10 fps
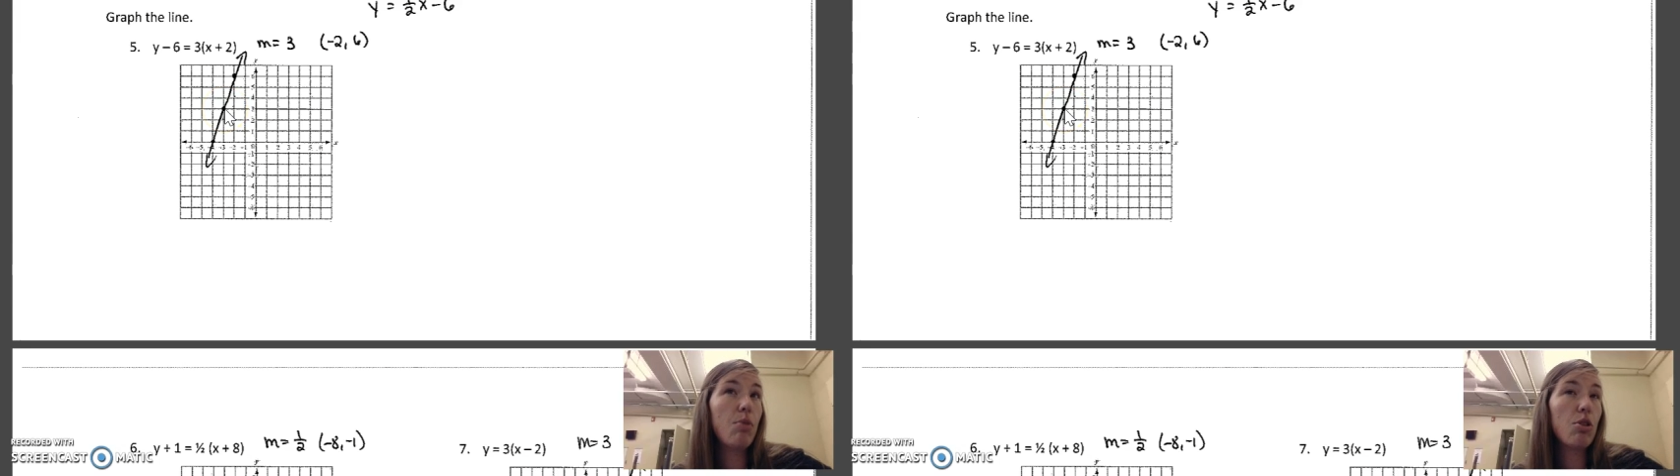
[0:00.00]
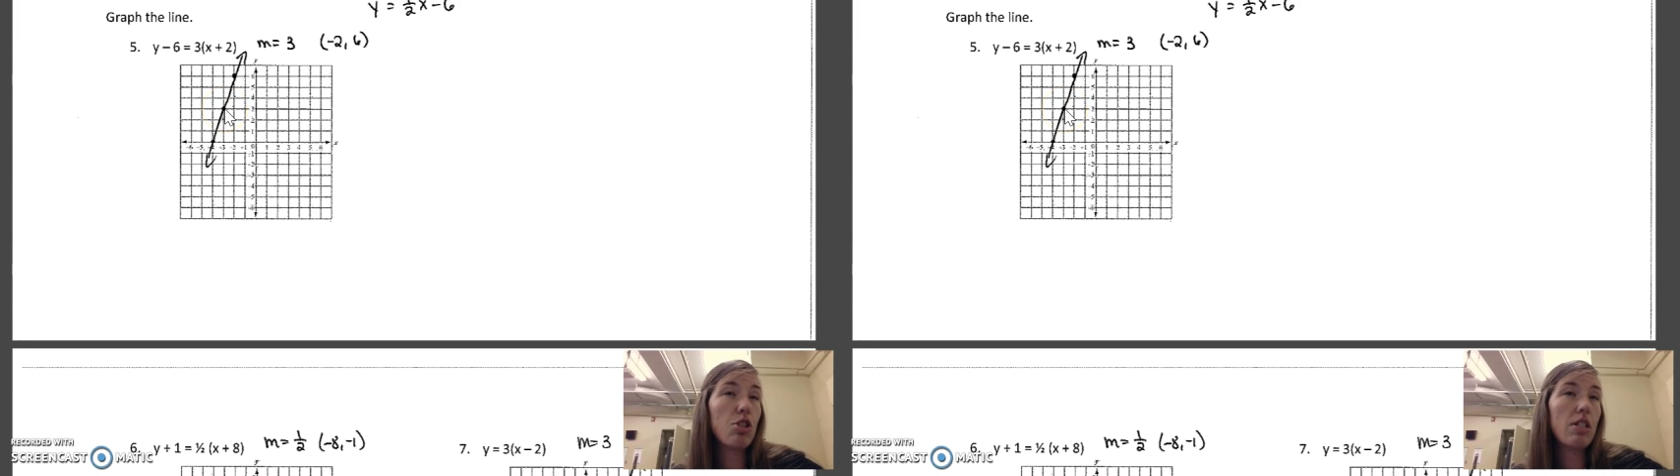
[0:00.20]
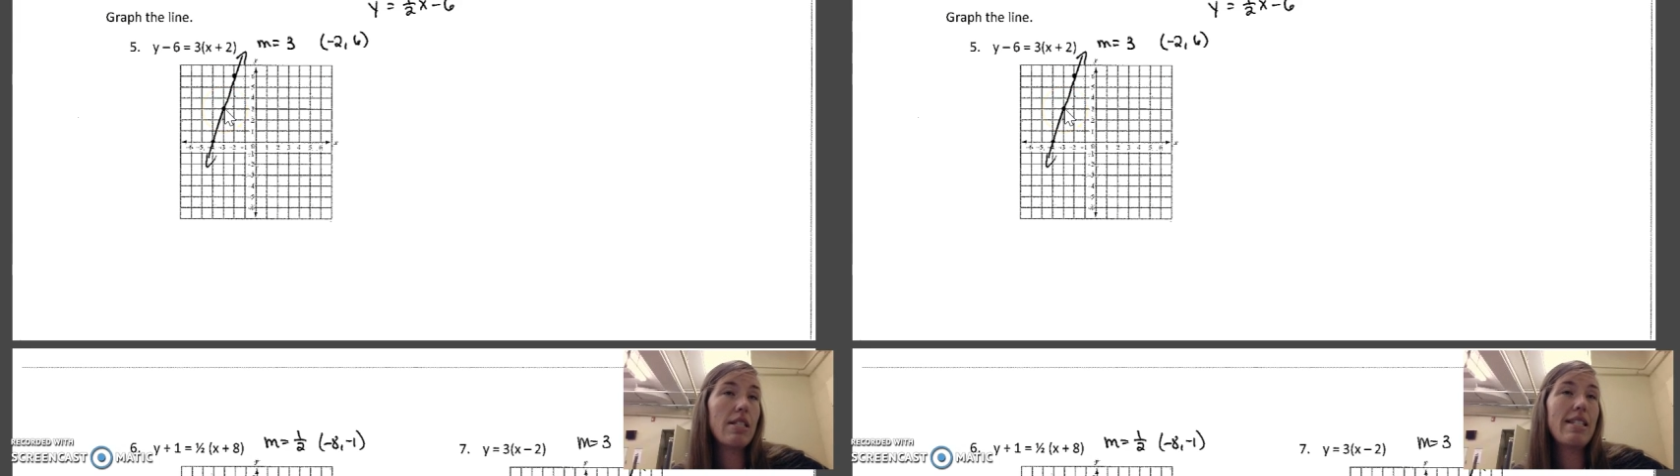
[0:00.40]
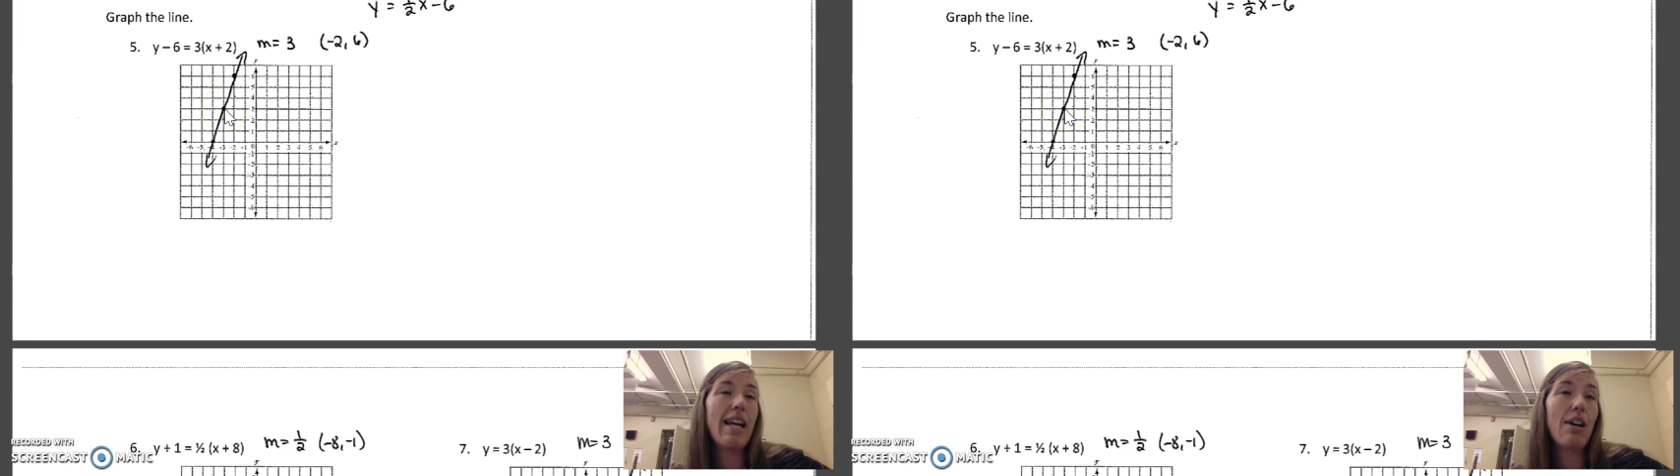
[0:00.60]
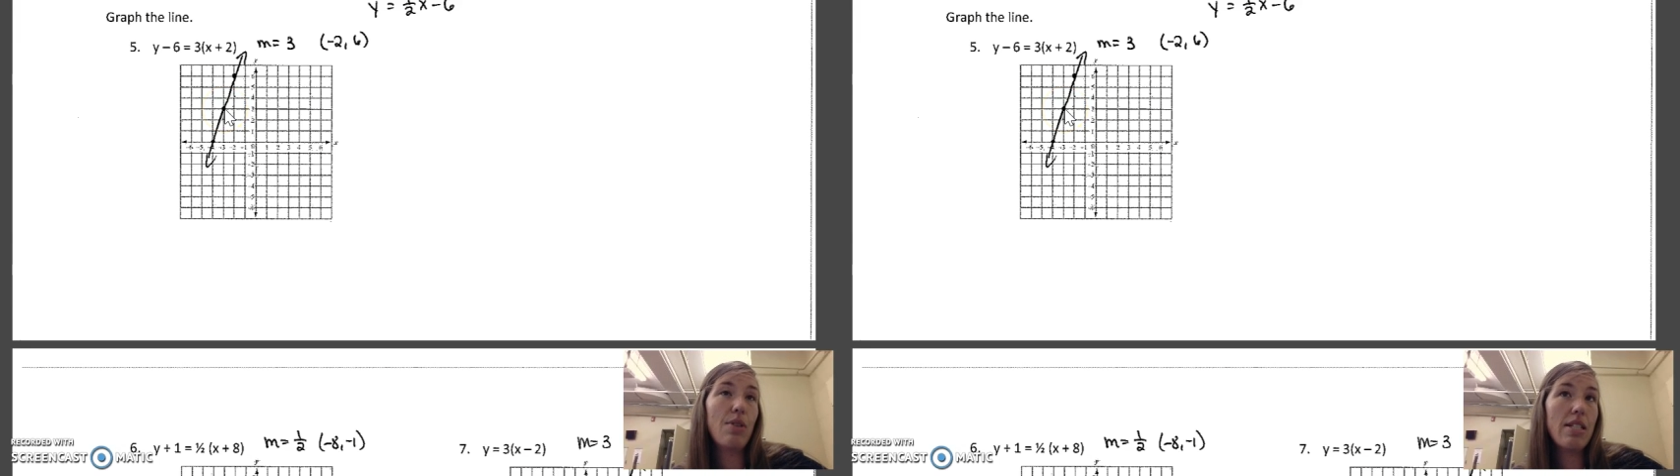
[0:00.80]
motions.
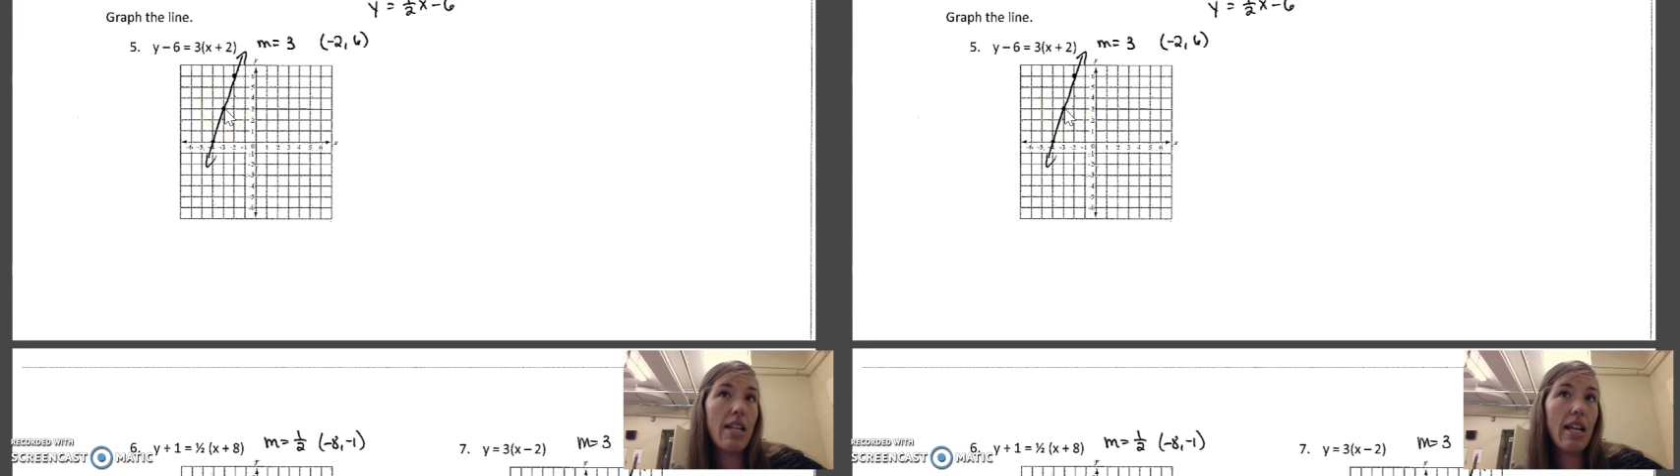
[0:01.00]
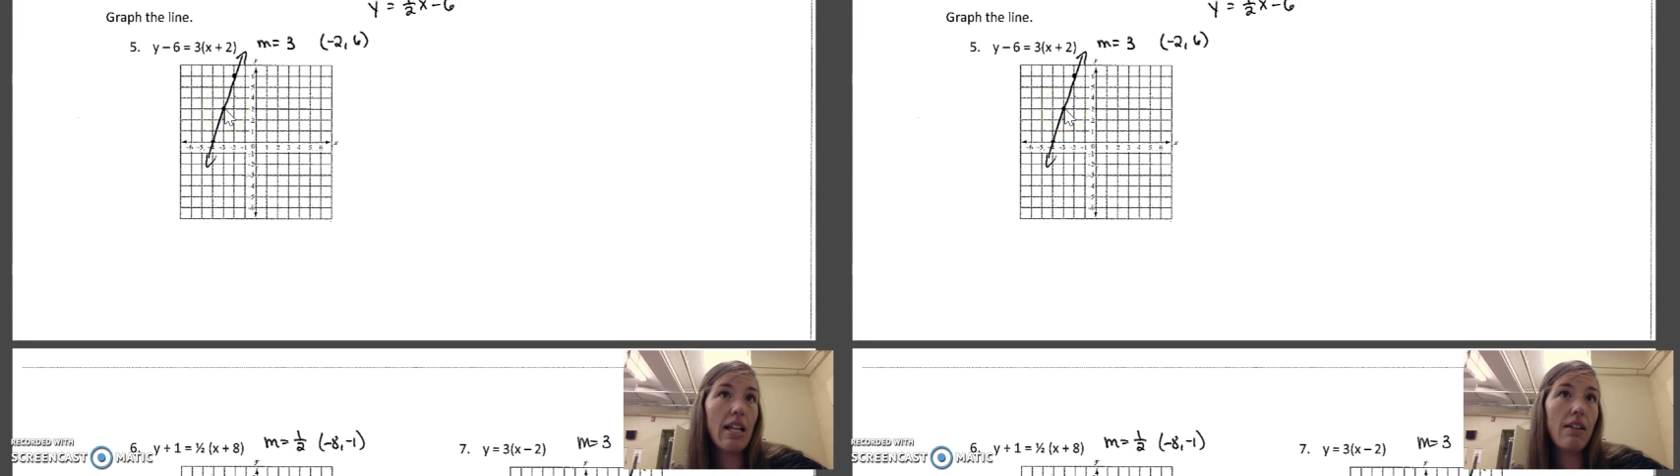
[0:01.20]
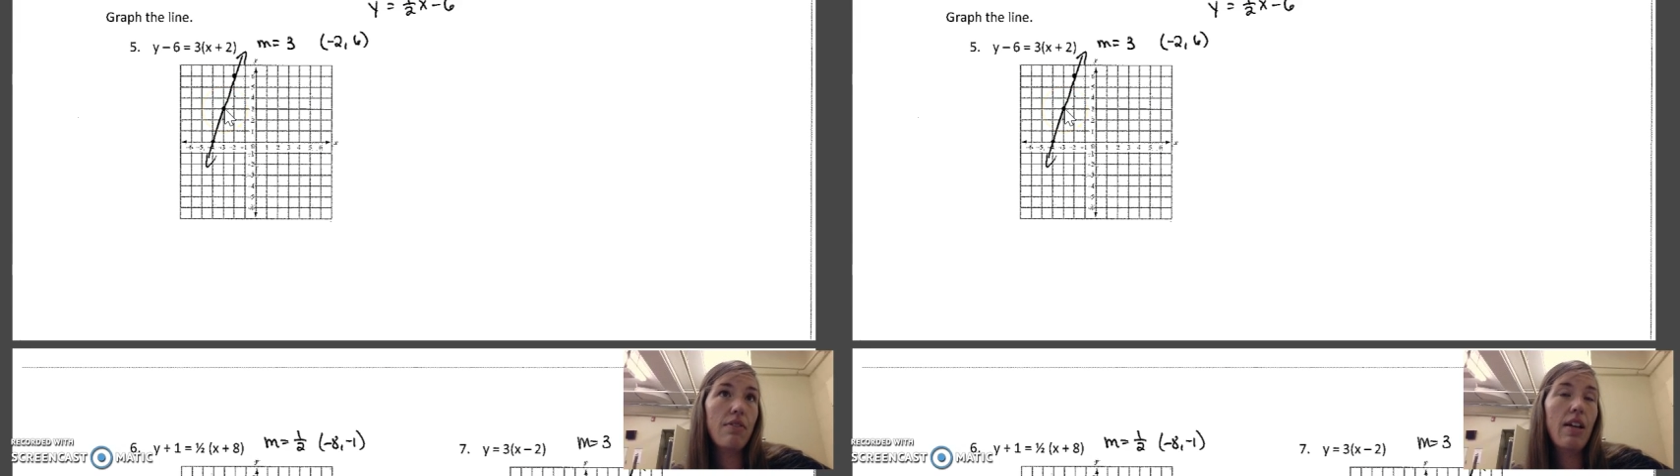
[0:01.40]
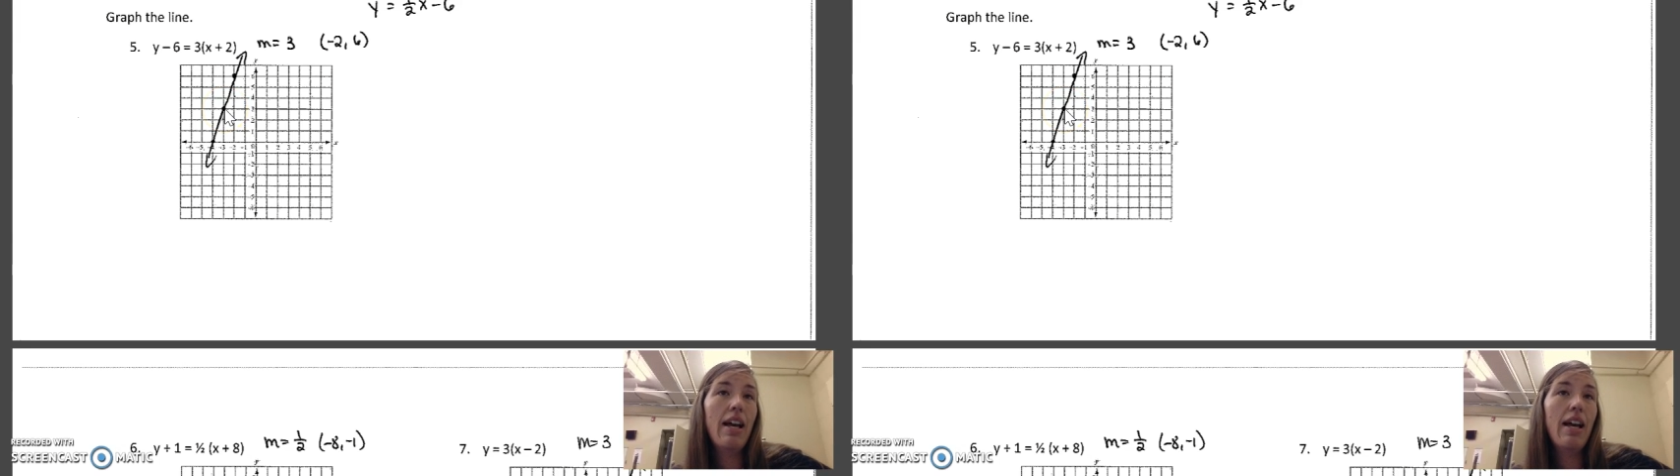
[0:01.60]
Down is negative